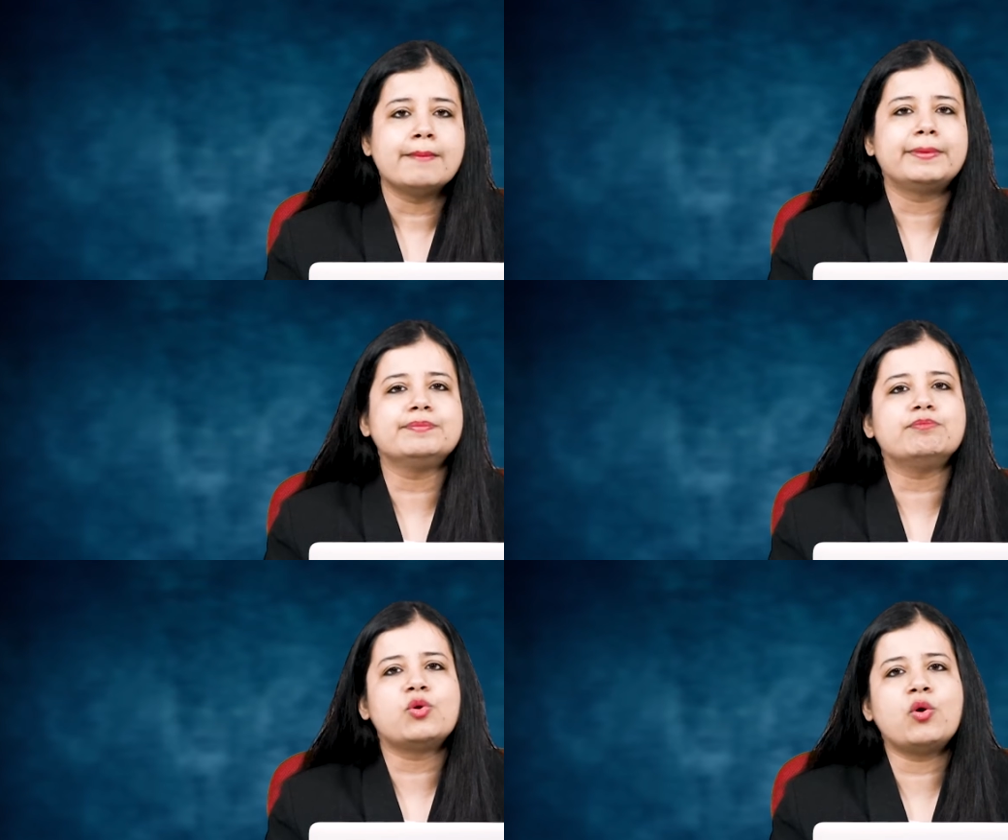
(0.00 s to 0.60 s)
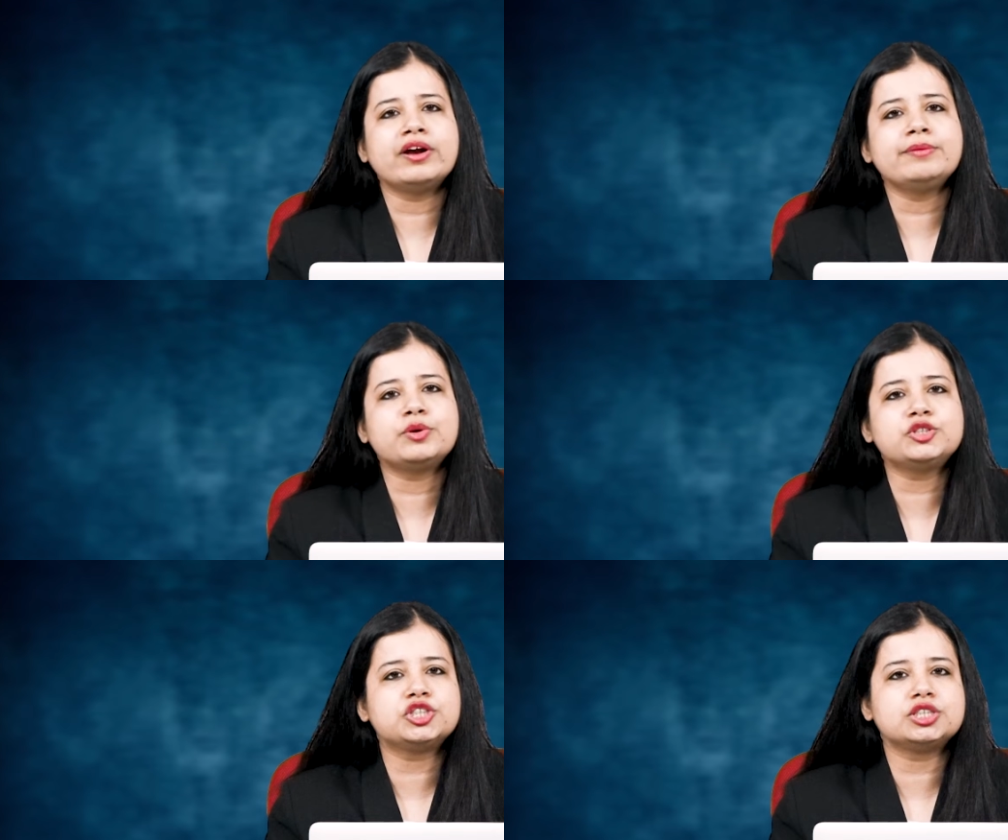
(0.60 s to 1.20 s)
but more and
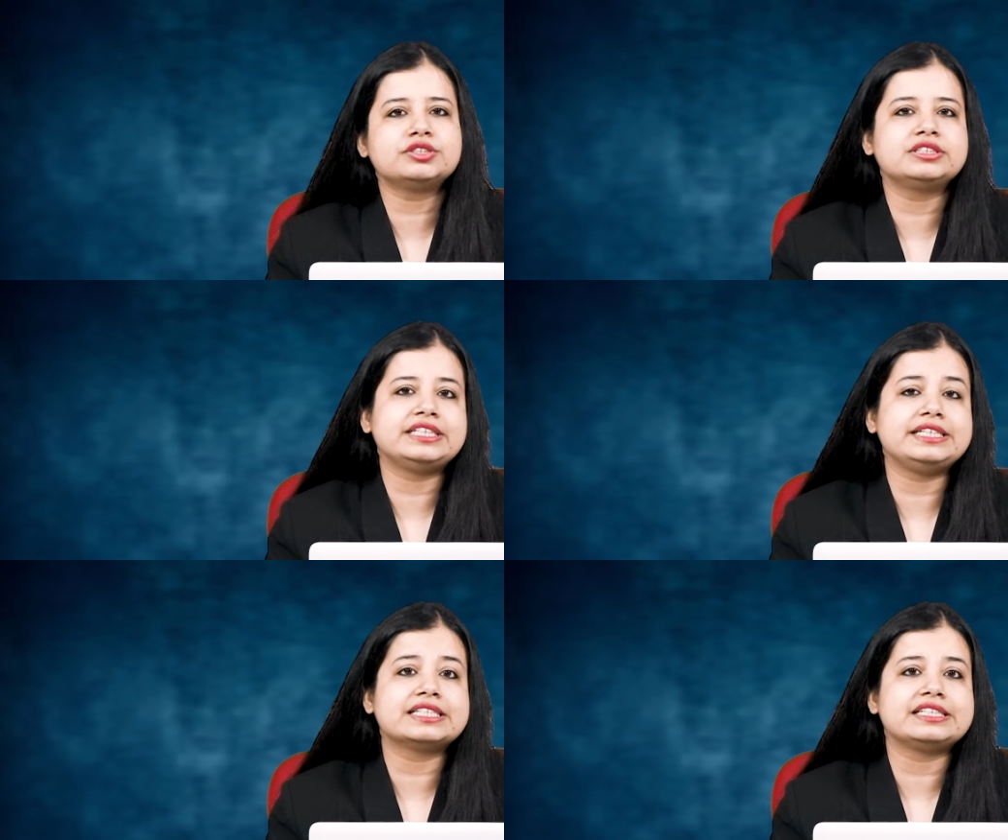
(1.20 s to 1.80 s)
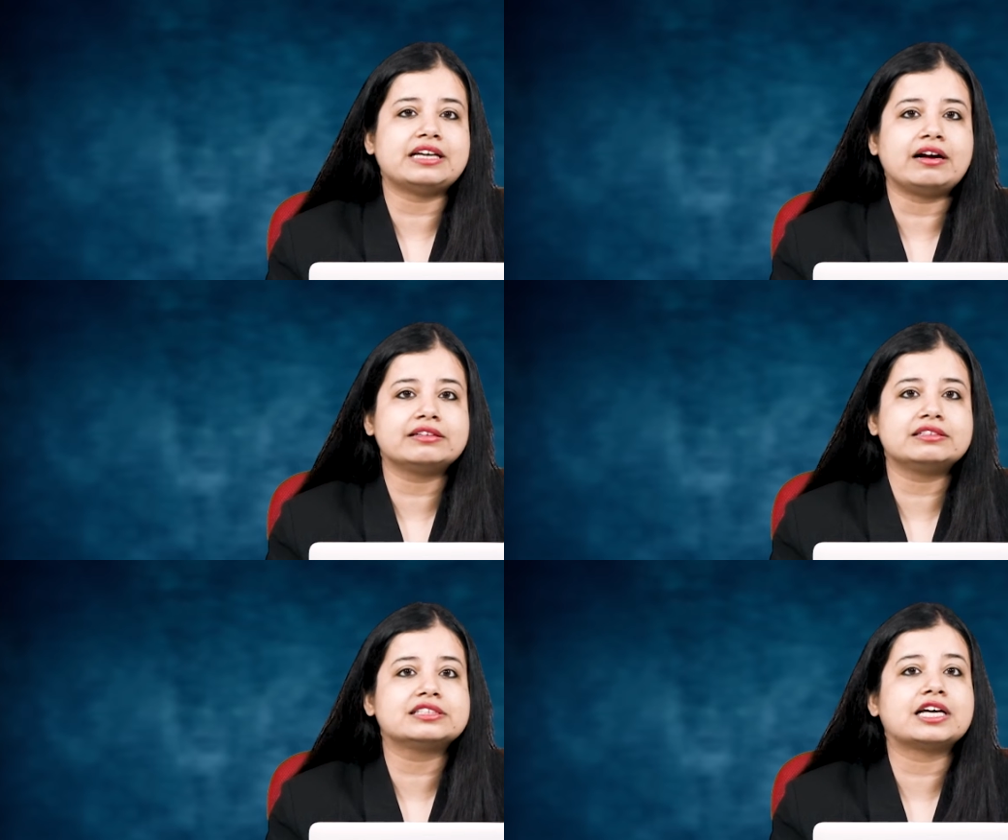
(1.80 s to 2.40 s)
more children, teens, and young
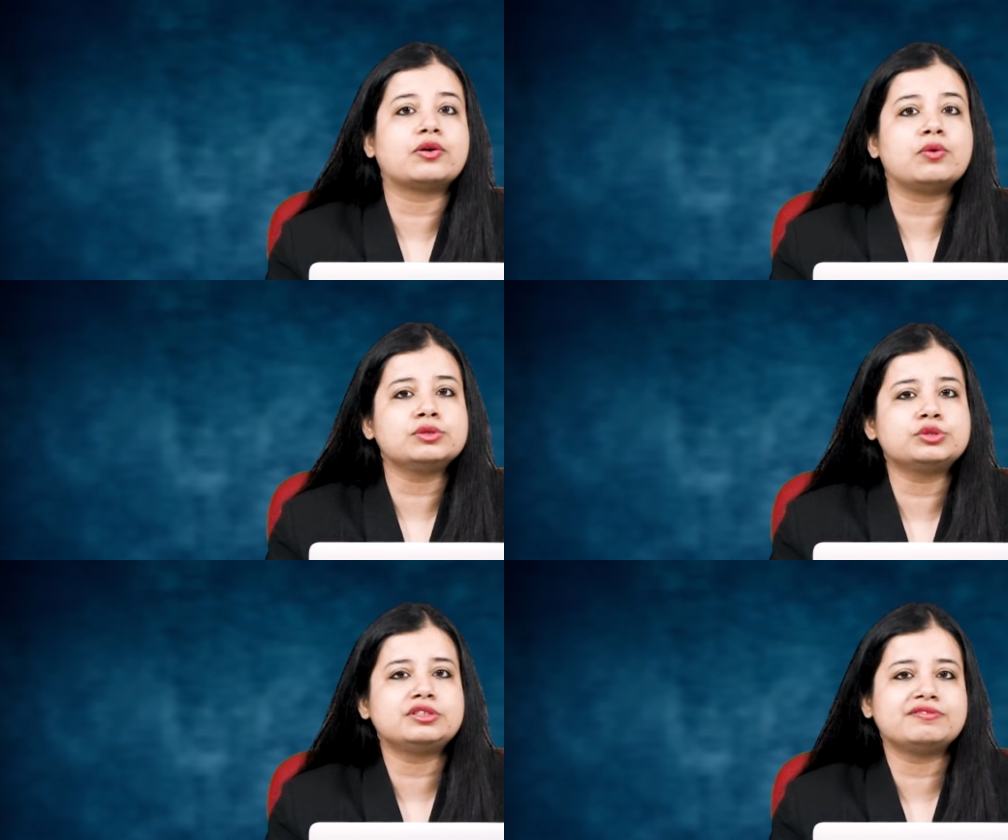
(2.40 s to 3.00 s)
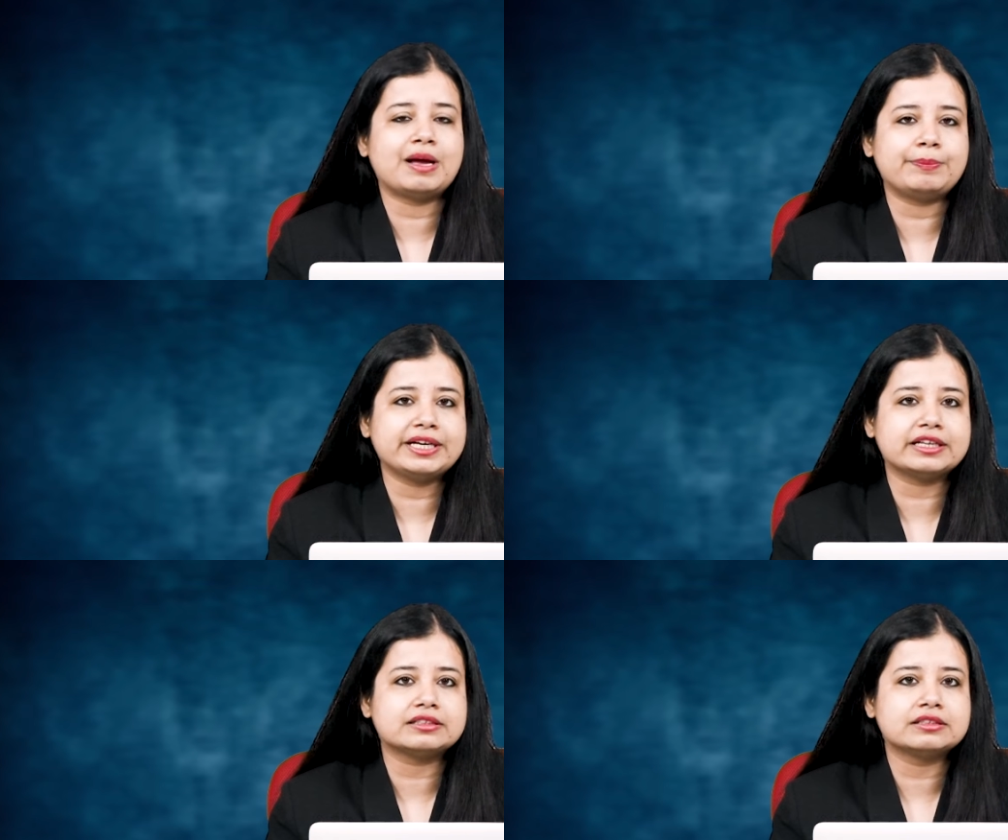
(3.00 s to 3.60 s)
adults are also
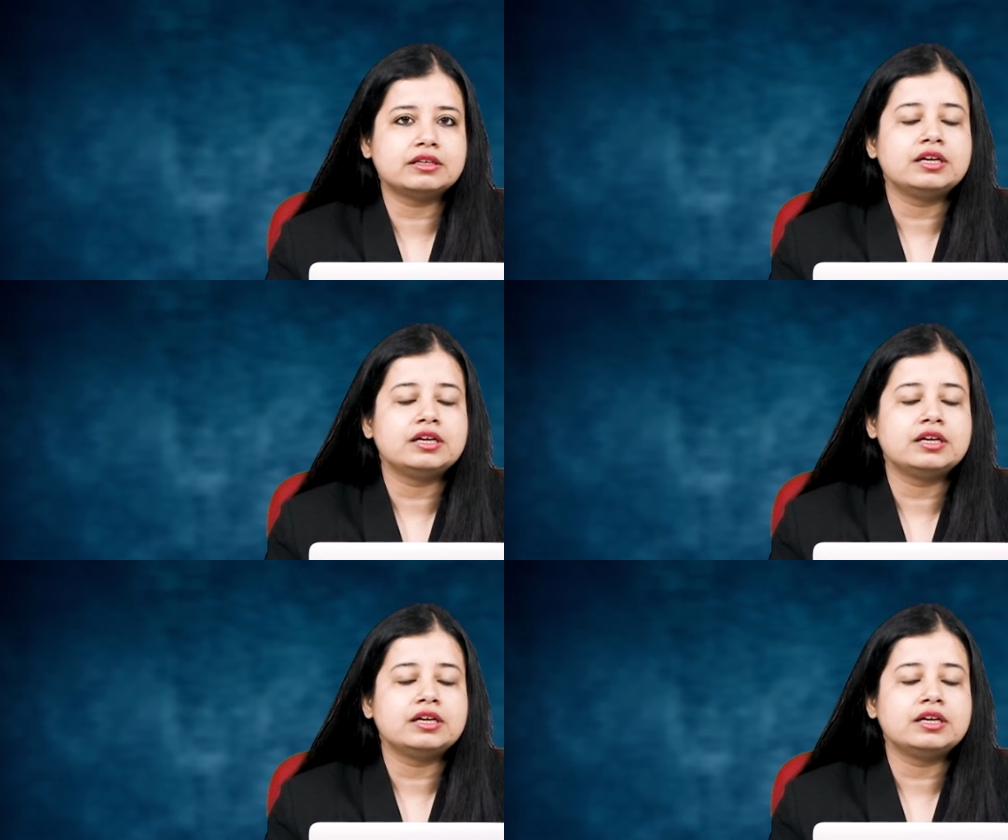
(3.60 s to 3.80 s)
developing it.